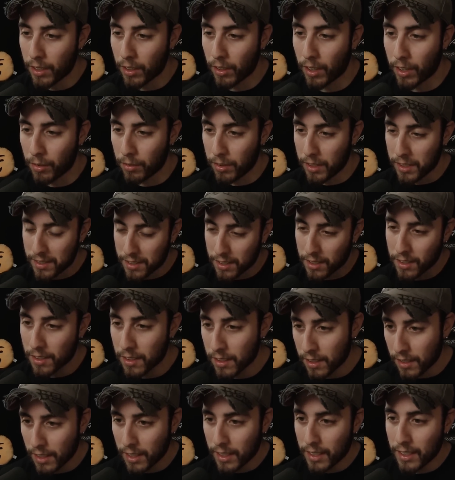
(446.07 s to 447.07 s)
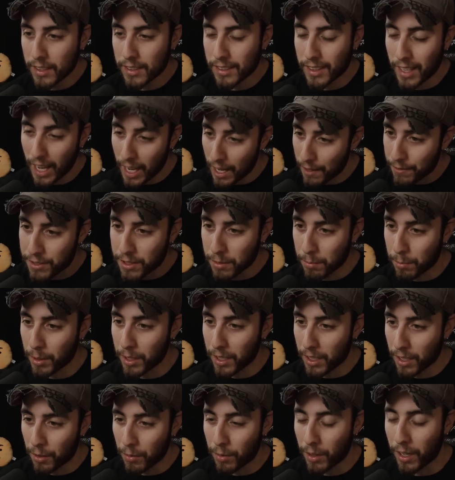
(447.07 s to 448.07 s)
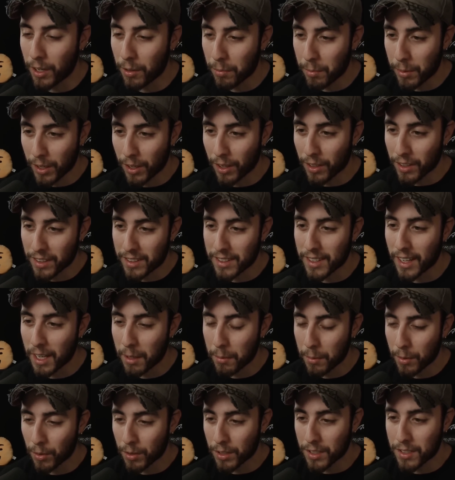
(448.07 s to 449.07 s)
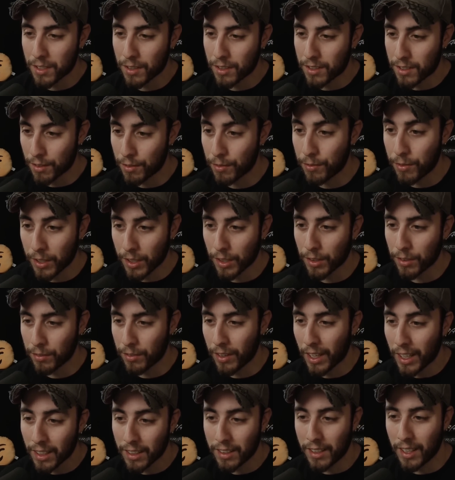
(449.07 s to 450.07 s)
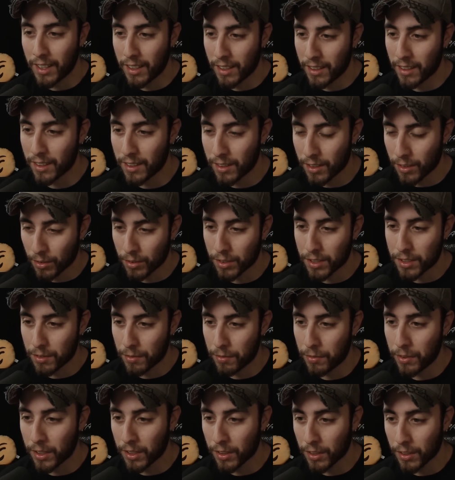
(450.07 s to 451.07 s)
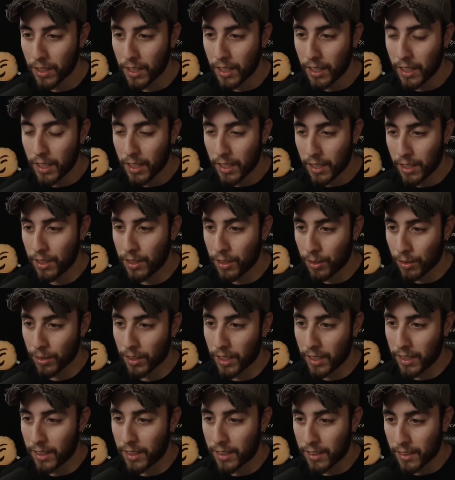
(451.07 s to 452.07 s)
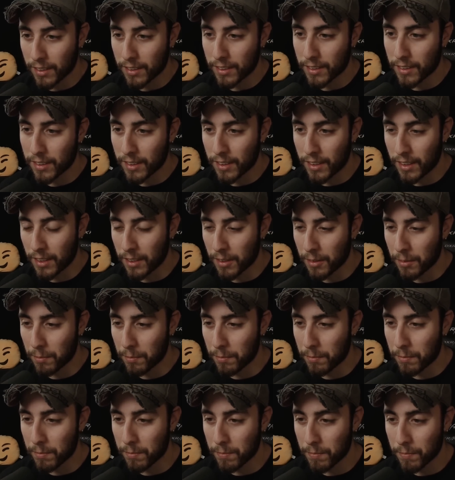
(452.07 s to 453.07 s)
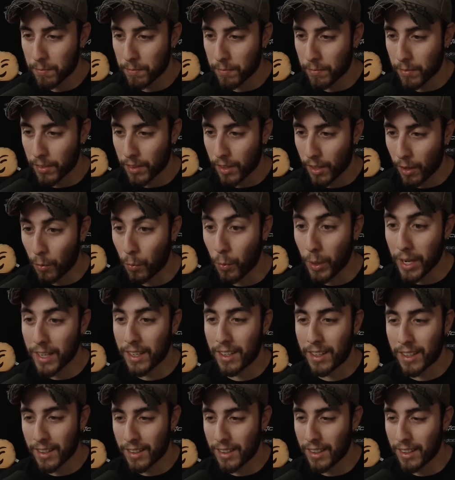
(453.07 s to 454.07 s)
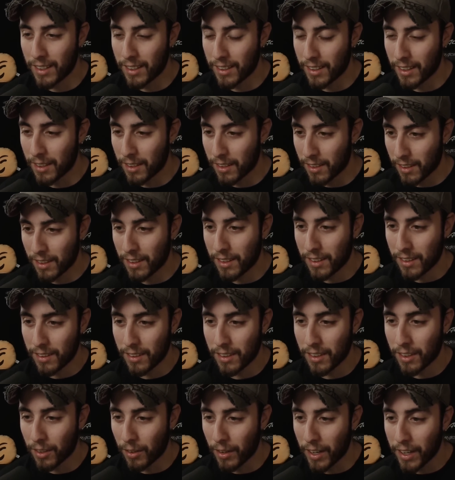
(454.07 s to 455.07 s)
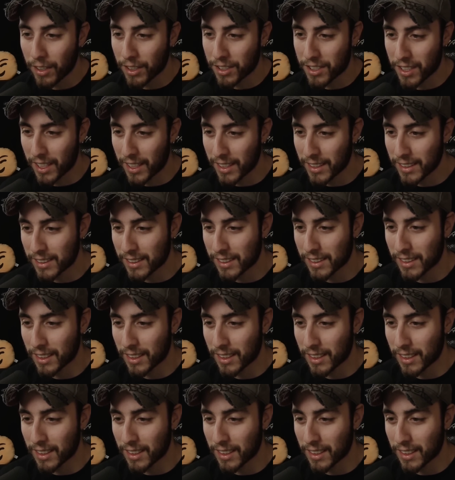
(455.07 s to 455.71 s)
I don't need to have somebody around me all the time in order to feel validated, in order to feel like, awake and energized.